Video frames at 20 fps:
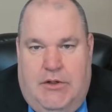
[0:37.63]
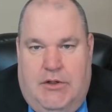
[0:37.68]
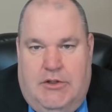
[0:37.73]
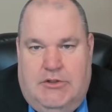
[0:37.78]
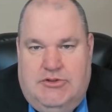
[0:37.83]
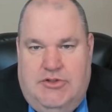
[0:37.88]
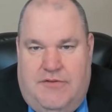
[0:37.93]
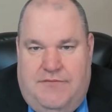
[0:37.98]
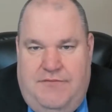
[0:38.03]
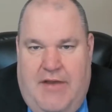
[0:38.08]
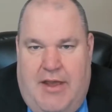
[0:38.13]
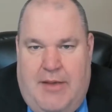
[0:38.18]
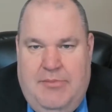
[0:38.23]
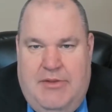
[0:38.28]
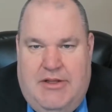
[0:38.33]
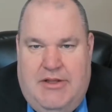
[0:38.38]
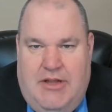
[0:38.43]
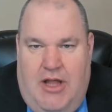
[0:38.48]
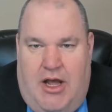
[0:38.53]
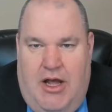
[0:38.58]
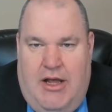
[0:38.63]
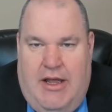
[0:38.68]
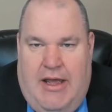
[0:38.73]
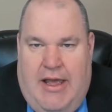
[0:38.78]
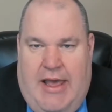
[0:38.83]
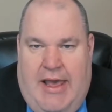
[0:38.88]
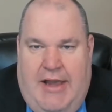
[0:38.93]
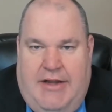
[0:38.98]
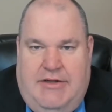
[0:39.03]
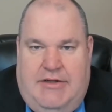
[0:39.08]
So the Family Law
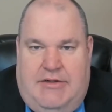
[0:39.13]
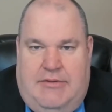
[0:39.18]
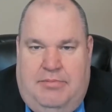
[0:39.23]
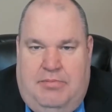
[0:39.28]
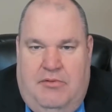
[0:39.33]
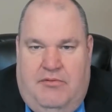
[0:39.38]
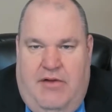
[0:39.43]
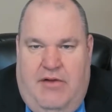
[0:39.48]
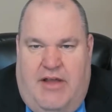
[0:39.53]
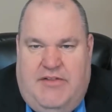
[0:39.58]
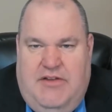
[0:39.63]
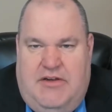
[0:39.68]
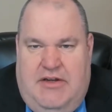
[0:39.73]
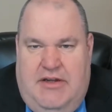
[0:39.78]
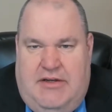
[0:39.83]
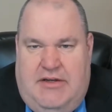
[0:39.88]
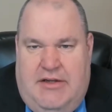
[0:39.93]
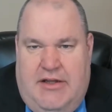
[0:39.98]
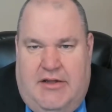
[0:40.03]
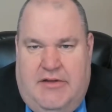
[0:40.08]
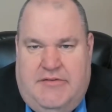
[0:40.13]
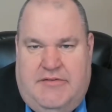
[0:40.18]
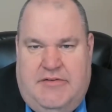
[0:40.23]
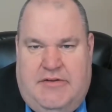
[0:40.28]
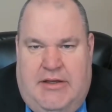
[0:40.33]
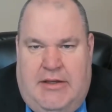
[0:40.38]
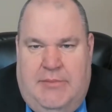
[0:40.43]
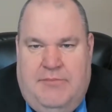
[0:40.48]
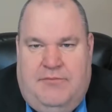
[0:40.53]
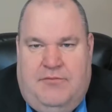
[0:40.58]
Act provides a detailed
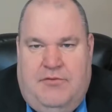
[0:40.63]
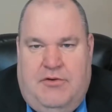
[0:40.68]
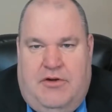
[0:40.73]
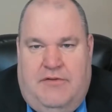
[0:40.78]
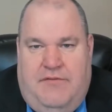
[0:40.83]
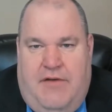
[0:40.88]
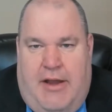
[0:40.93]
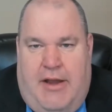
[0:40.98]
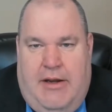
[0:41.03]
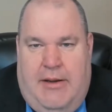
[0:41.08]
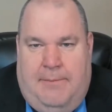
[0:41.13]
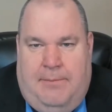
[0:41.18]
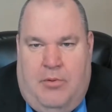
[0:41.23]
scheme for dividing